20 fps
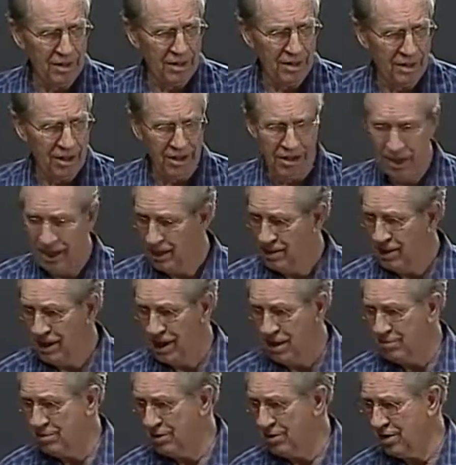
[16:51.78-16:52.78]
Now, it hadn't
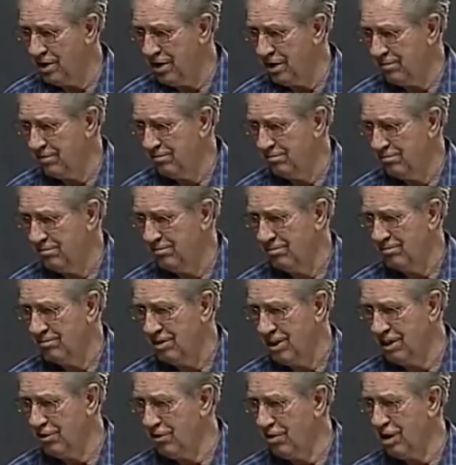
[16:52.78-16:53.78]
happened yet.
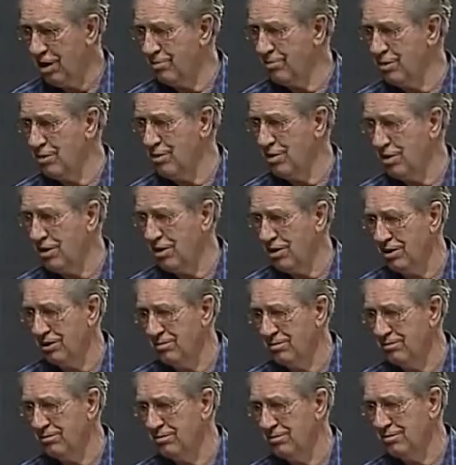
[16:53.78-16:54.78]
They dropped the ball.
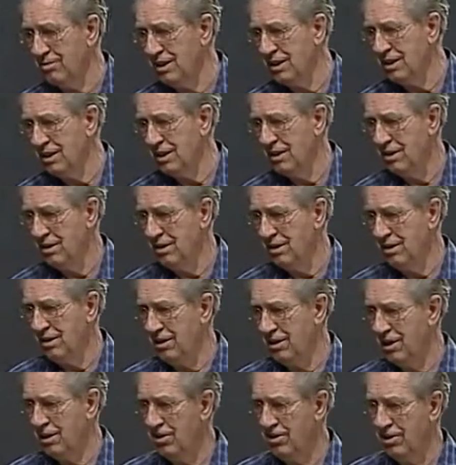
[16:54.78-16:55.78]

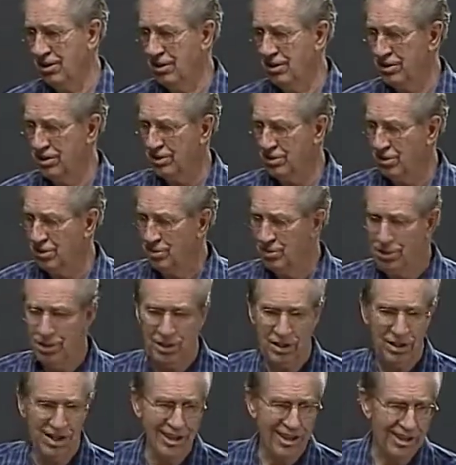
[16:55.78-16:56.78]
And I think it's going to be
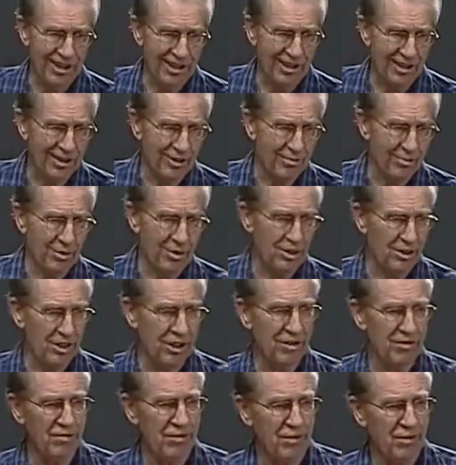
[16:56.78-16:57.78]

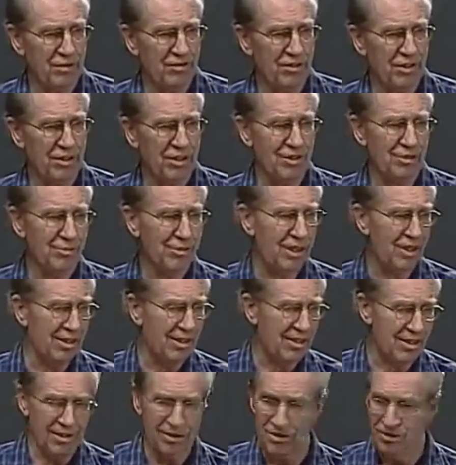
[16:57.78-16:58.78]
99% fulfilled by the
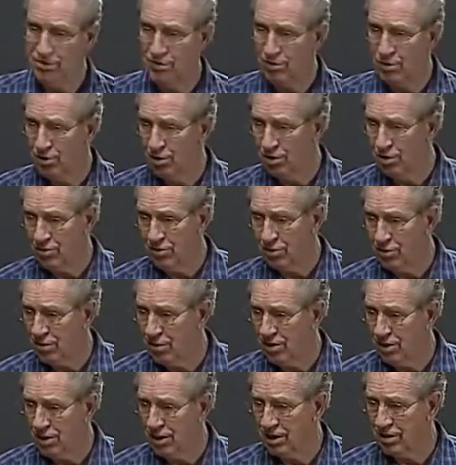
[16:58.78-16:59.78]

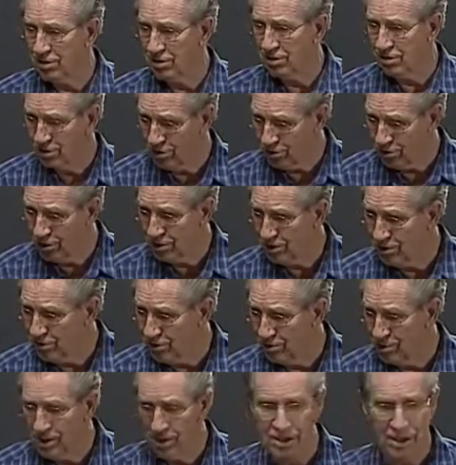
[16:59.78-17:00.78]
144,000 during the
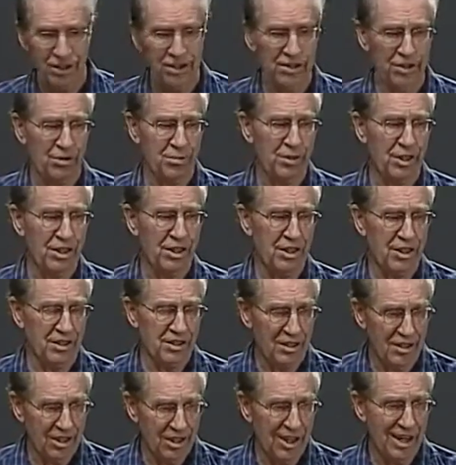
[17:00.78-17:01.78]
tribulation,
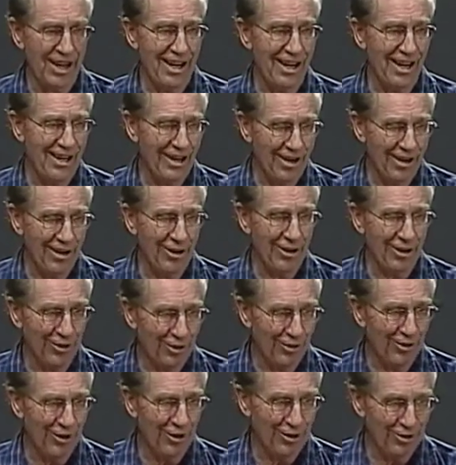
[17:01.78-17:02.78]
because they are
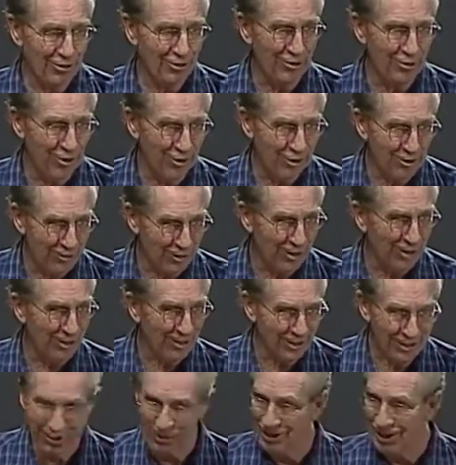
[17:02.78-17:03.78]
going to
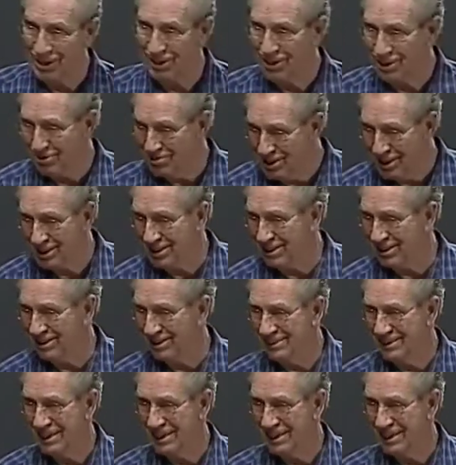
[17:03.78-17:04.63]
fulfill the Great Commission.